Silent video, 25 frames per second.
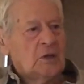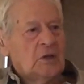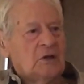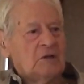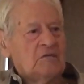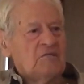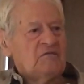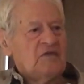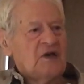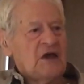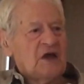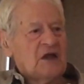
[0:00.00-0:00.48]

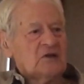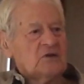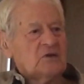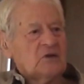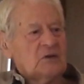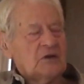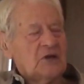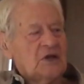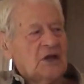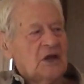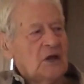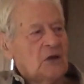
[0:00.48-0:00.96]
In fact,
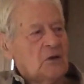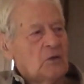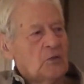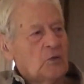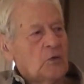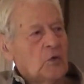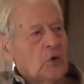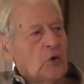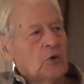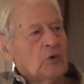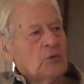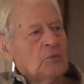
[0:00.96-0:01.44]
on that
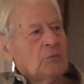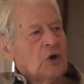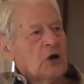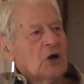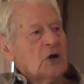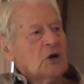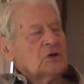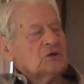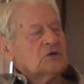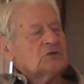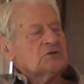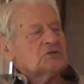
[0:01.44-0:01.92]
road
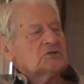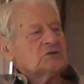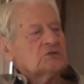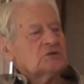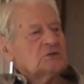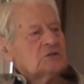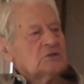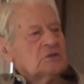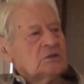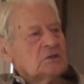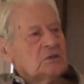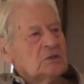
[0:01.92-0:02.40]
march,
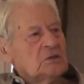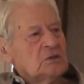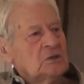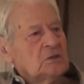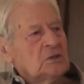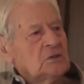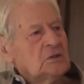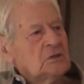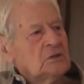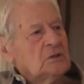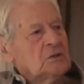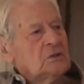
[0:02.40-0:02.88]

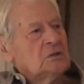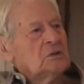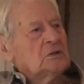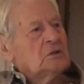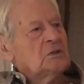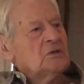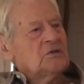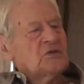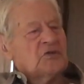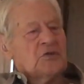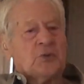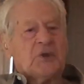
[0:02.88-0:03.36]

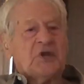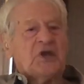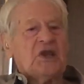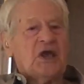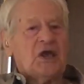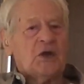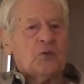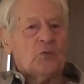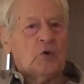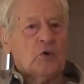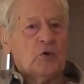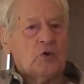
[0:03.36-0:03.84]

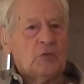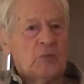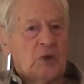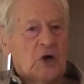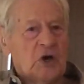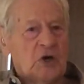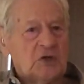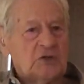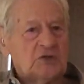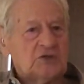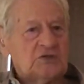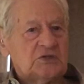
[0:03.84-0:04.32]
3-day road
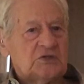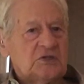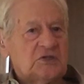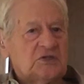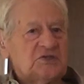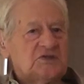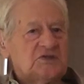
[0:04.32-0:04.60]
march,